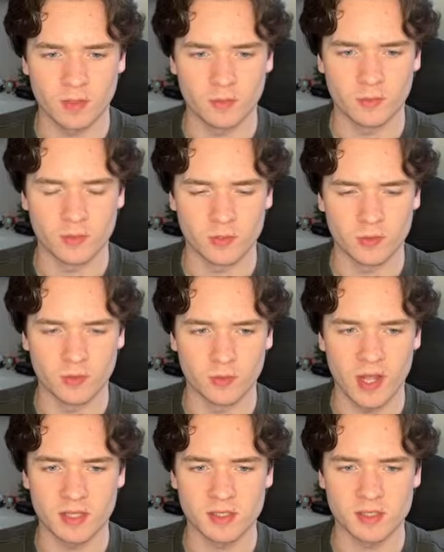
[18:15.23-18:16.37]
So
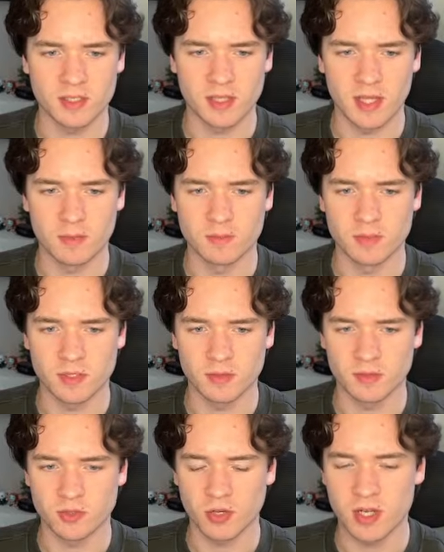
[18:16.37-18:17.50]
Wednesday's games,
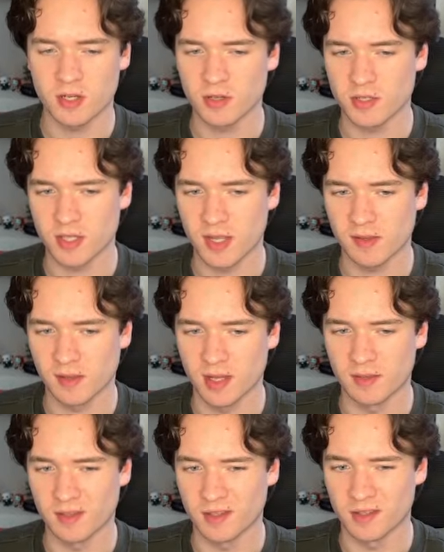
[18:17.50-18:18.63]
strikers,
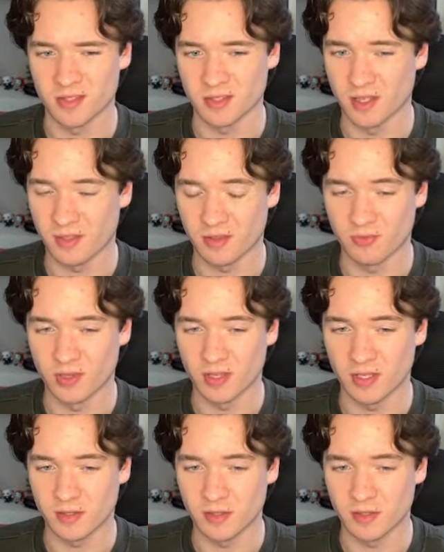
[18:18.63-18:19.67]
Atalanta, there's nothing really.